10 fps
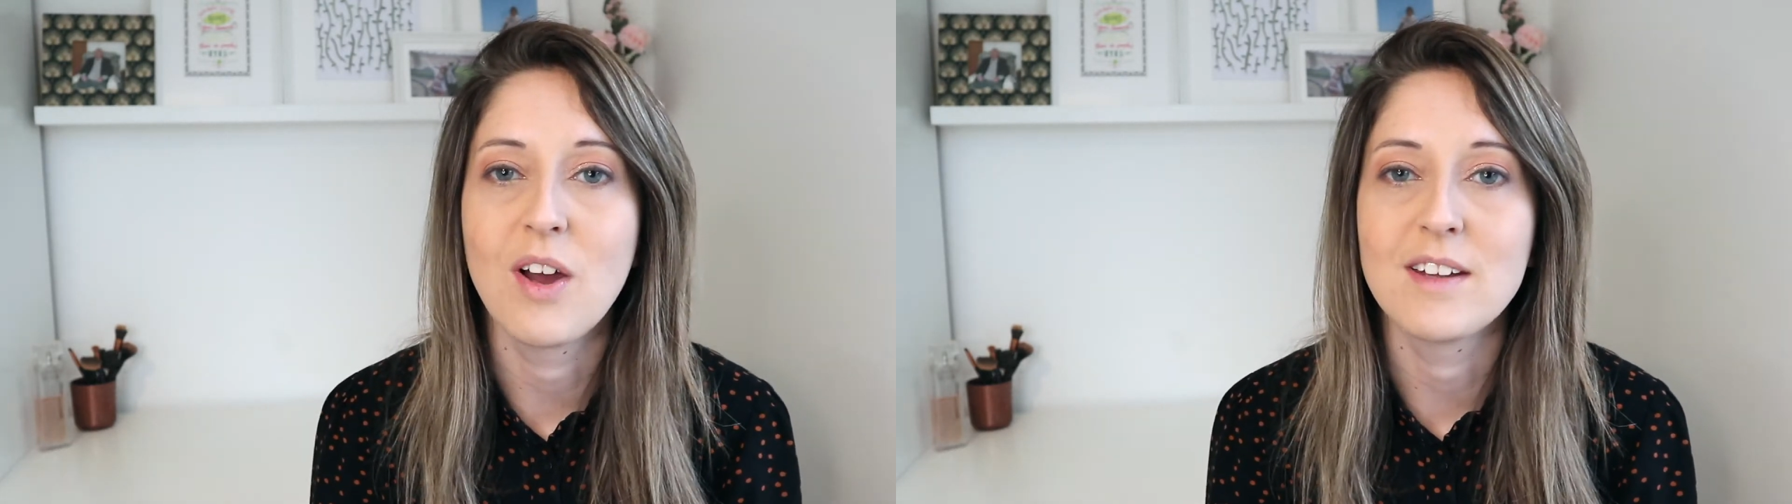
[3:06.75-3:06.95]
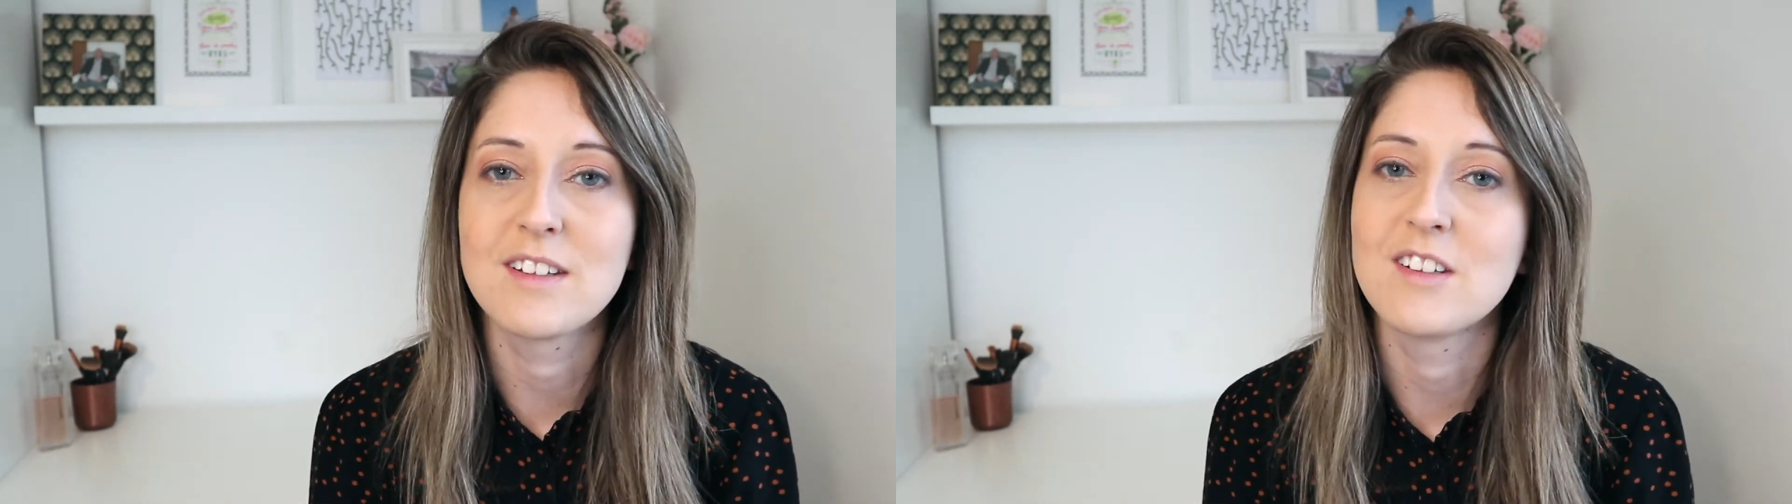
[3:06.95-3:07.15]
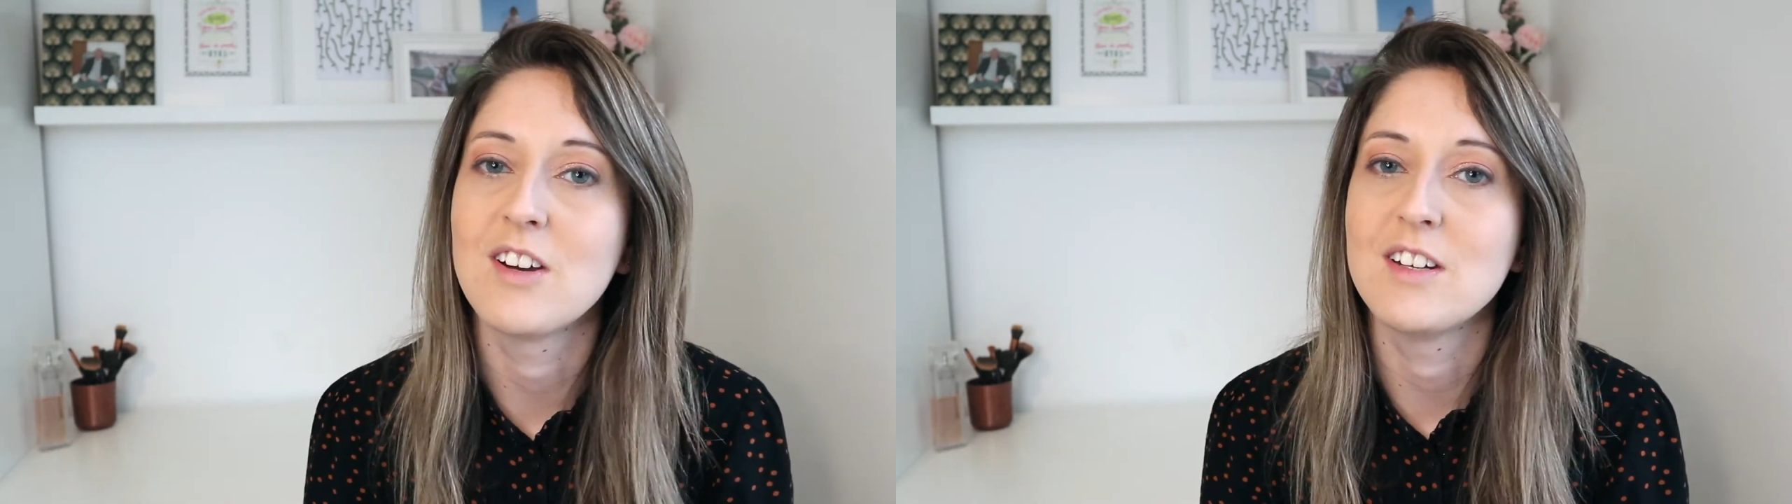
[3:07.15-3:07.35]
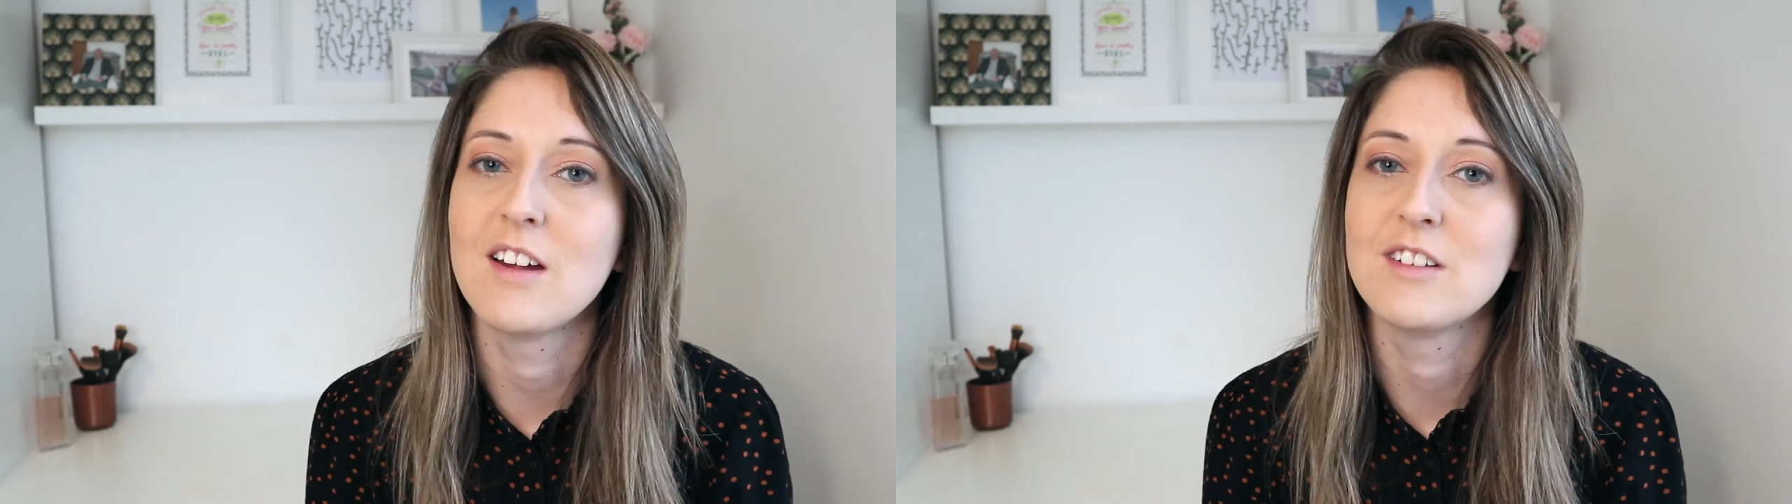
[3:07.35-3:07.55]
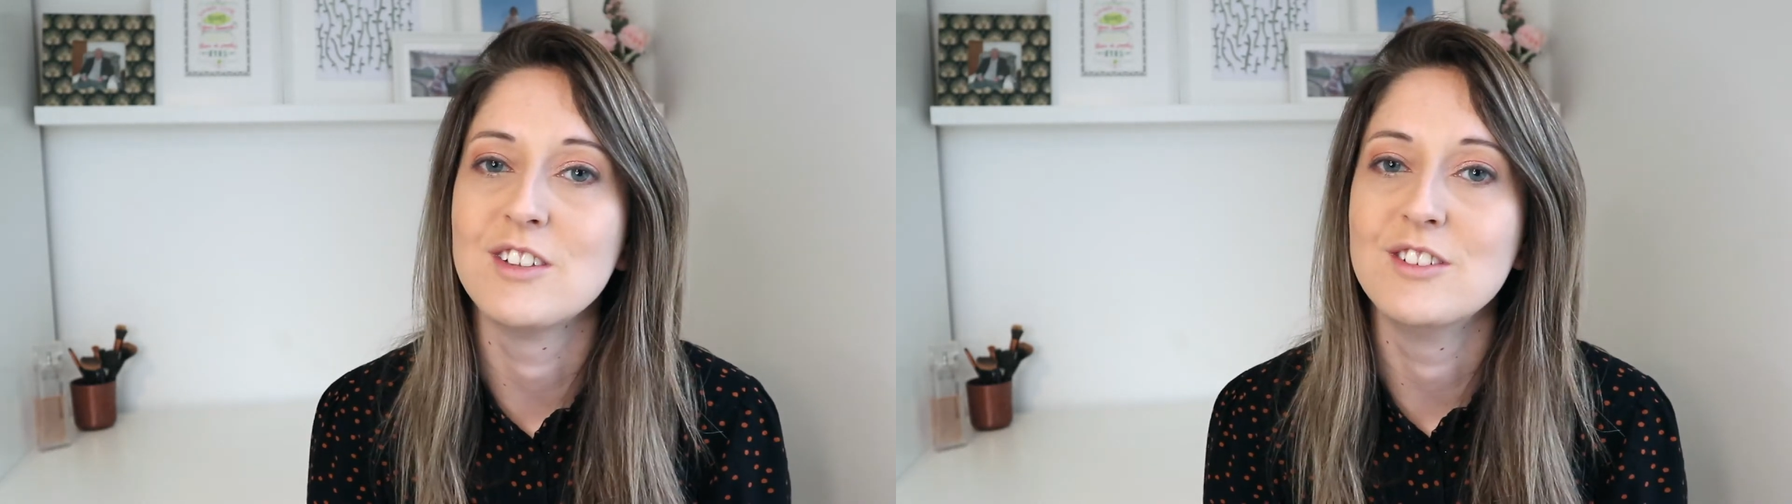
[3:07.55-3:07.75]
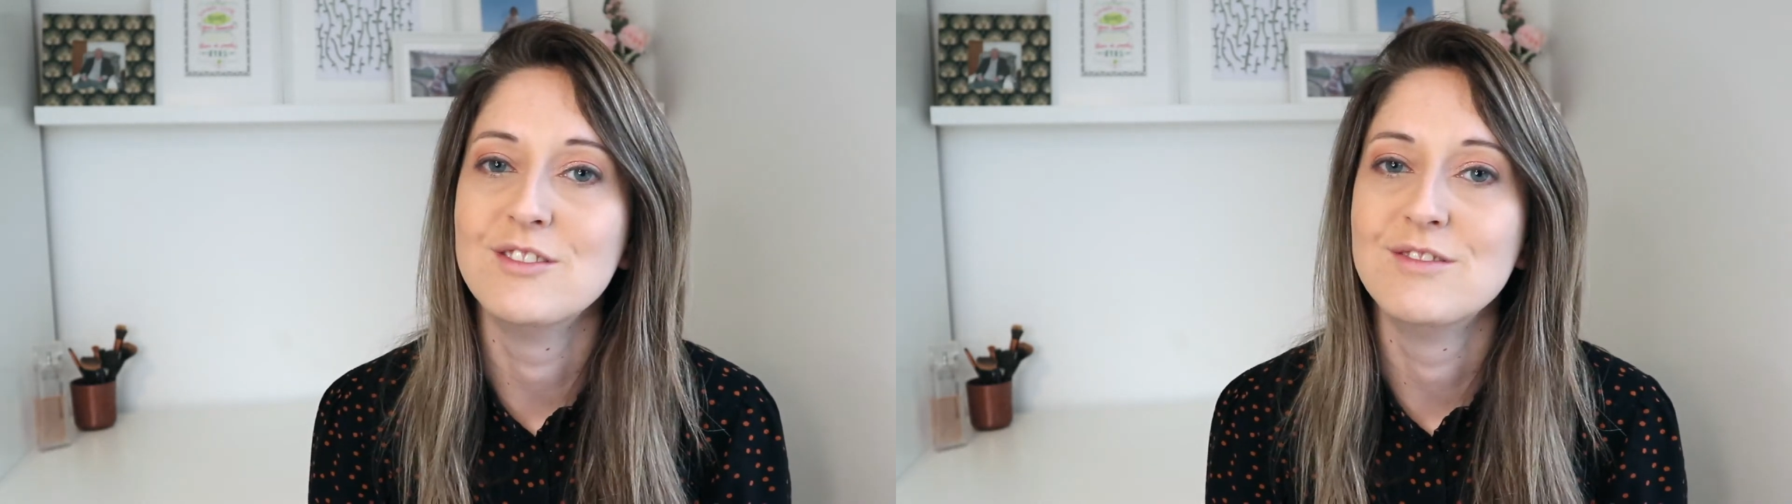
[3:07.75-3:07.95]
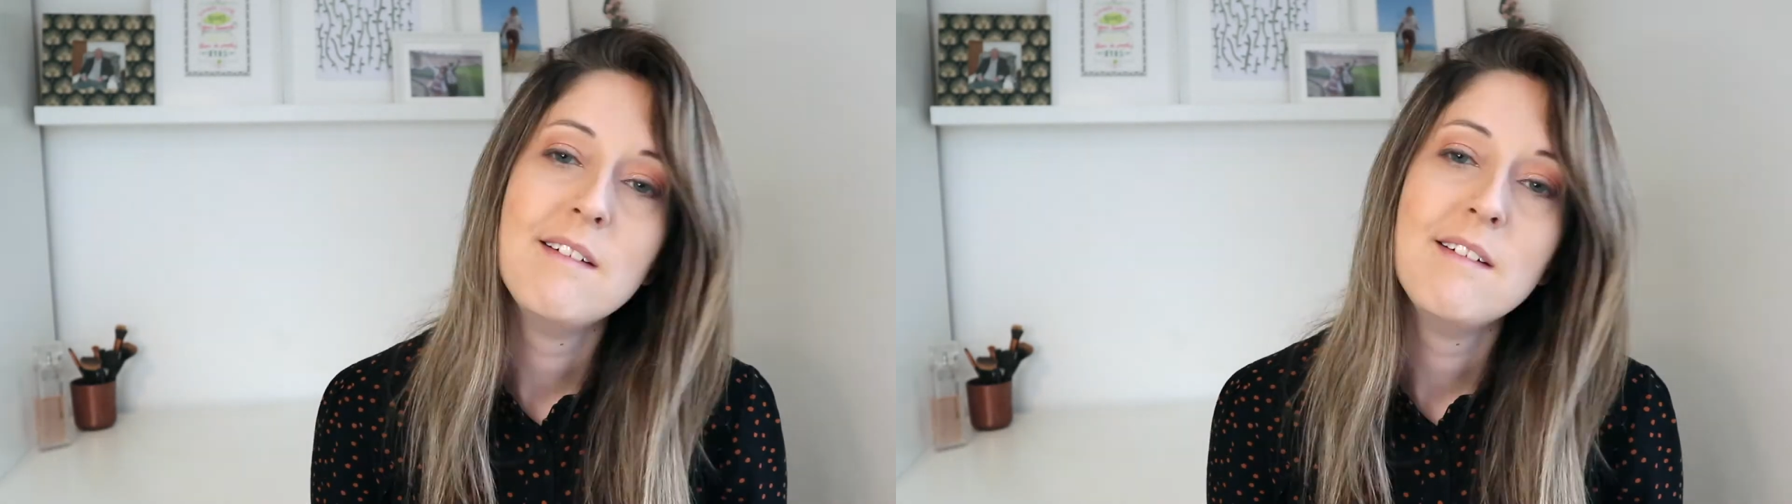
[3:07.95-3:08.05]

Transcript: as a side hustle?